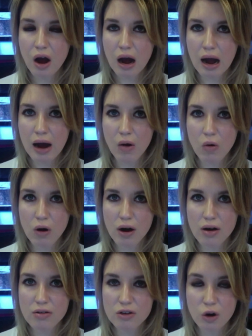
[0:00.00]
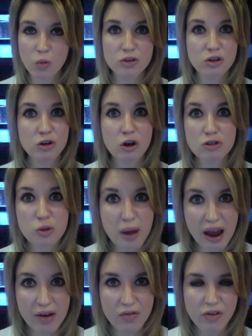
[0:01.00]
or, you know, was there no
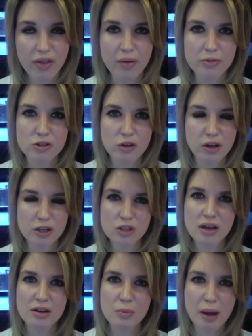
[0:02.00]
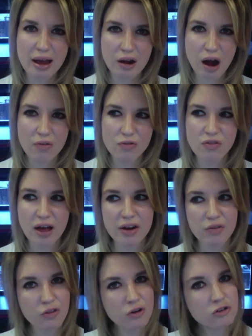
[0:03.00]
demand for them, and so they just had to back off of that?
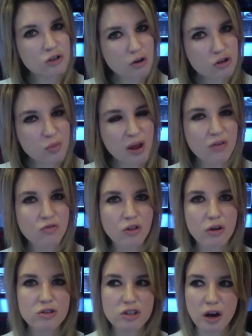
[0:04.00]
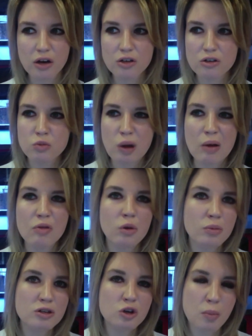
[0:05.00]
If there's no demand for those characters, why would there
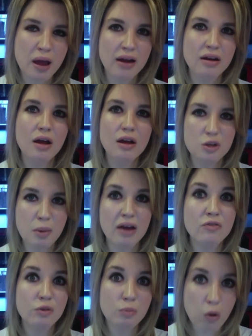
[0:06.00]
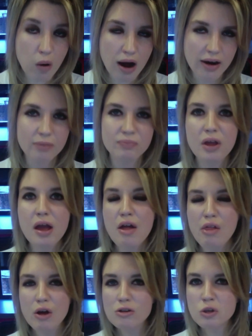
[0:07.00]
be demand for Moana?
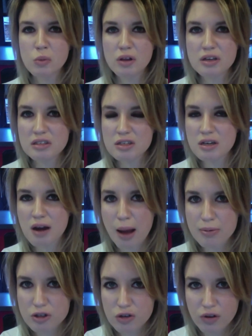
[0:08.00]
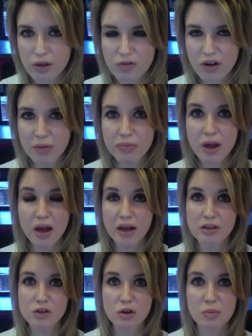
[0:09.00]
They also released a synopsis for the film.
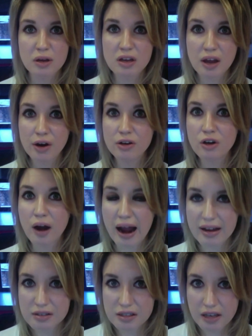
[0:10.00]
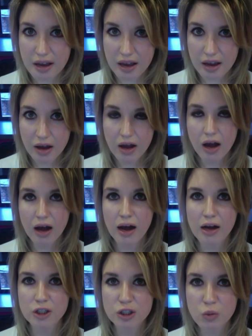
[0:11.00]
It's going to be a character at sea.
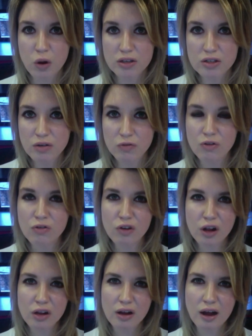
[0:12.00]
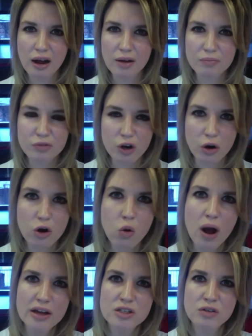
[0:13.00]
She wants to fulfill, you know, a
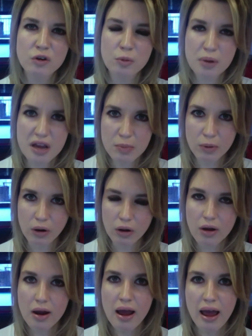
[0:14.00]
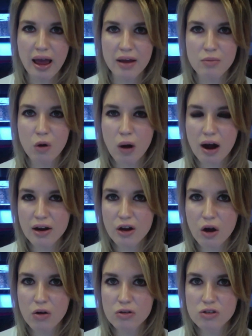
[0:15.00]
quest of her people, and Moana
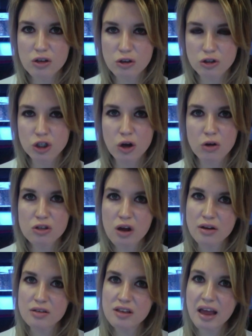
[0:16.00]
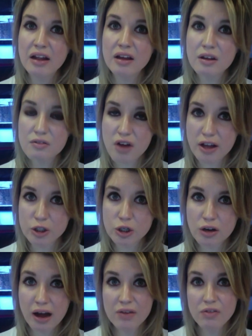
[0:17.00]
goes. So she goes on a sailing adventure,
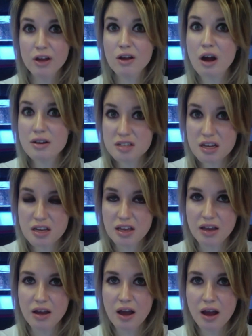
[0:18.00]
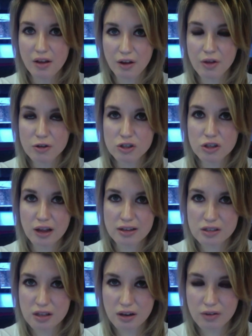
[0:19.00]
kind of like Kon-Tiki.
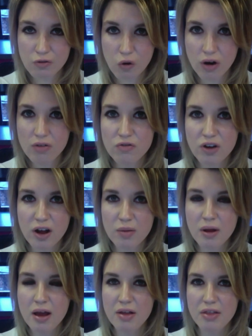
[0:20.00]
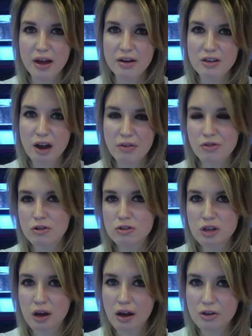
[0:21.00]
That's the foreign film that got
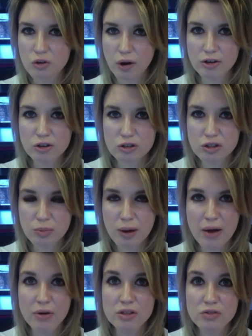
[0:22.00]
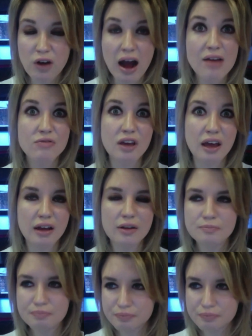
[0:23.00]
those directors the Pirates 5 gig.